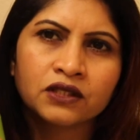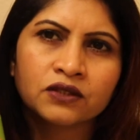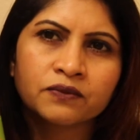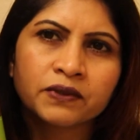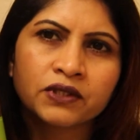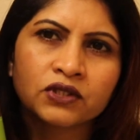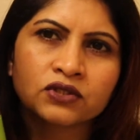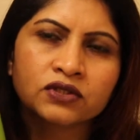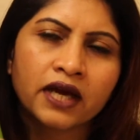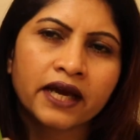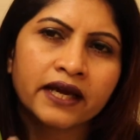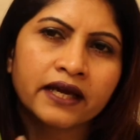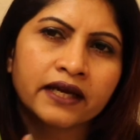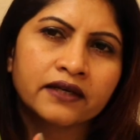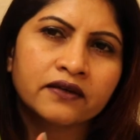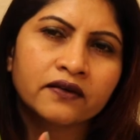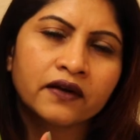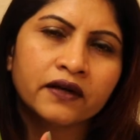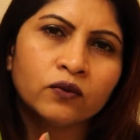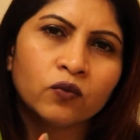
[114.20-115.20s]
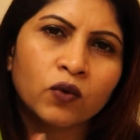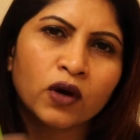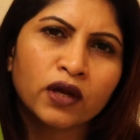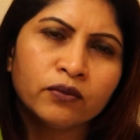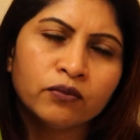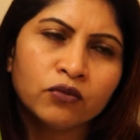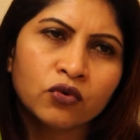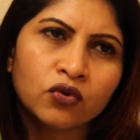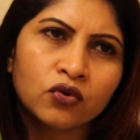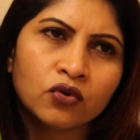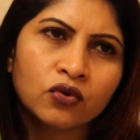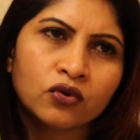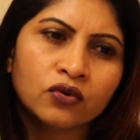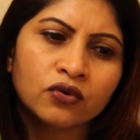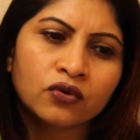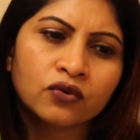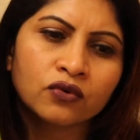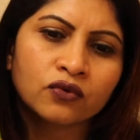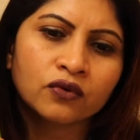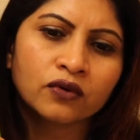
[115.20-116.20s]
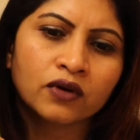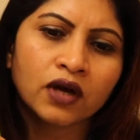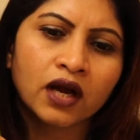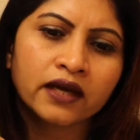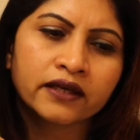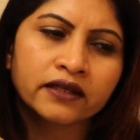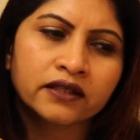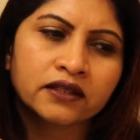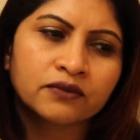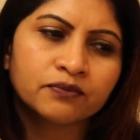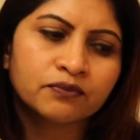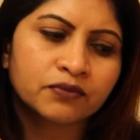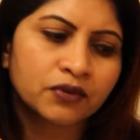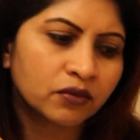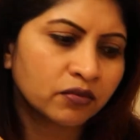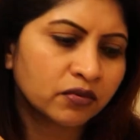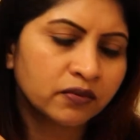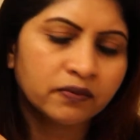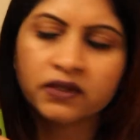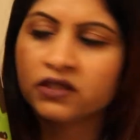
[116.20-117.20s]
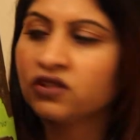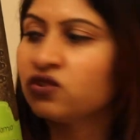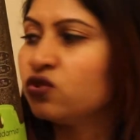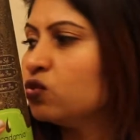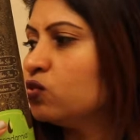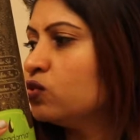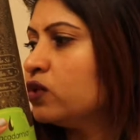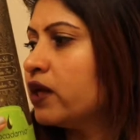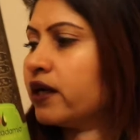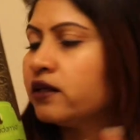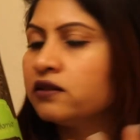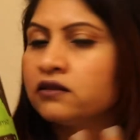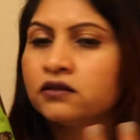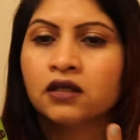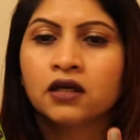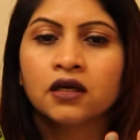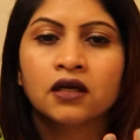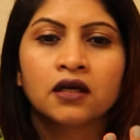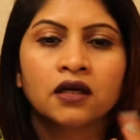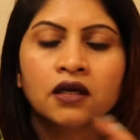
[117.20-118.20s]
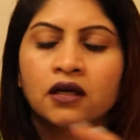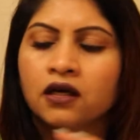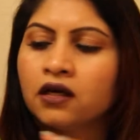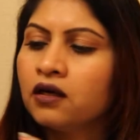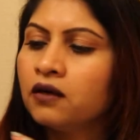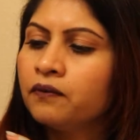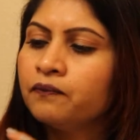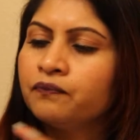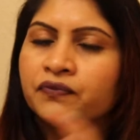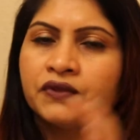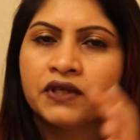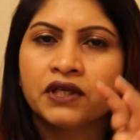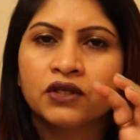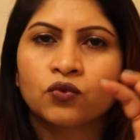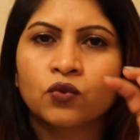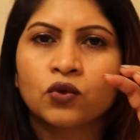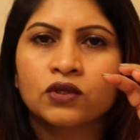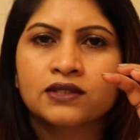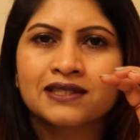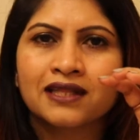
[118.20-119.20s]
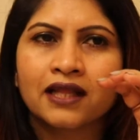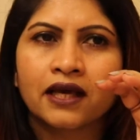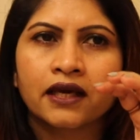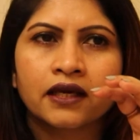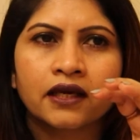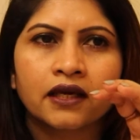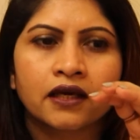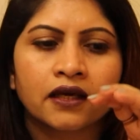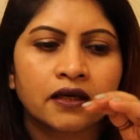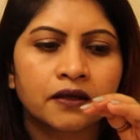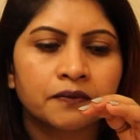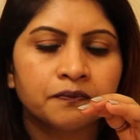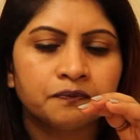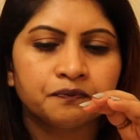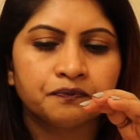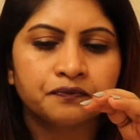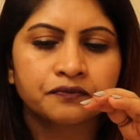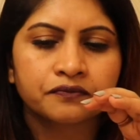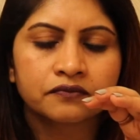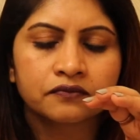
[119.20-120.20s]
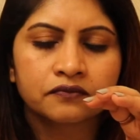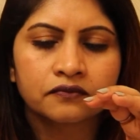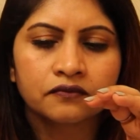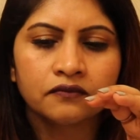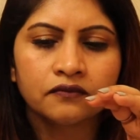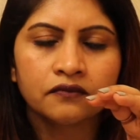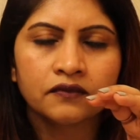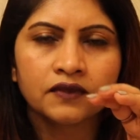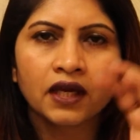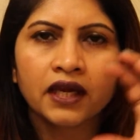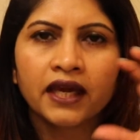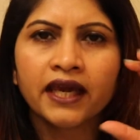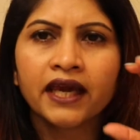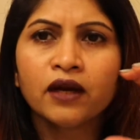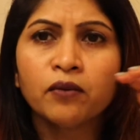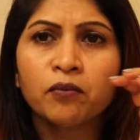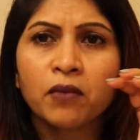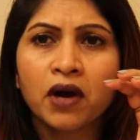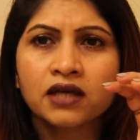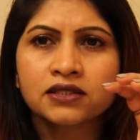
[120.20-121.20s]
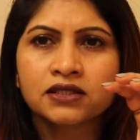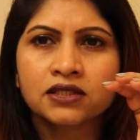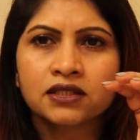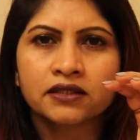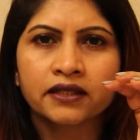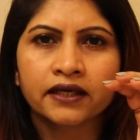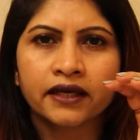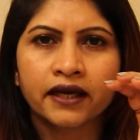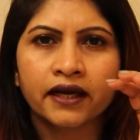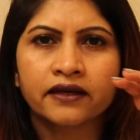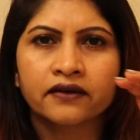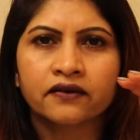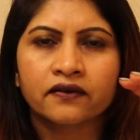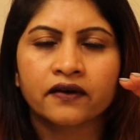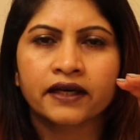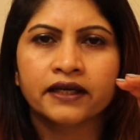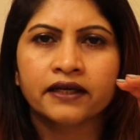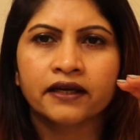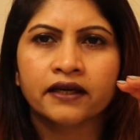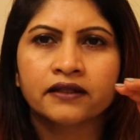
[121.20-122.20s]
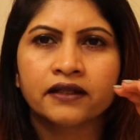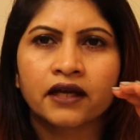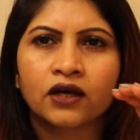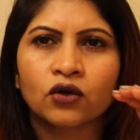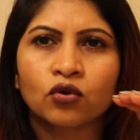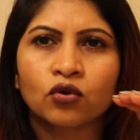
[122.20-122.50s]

because I had tried one more I probably threw that um, it was like a hair mask that I had tried and that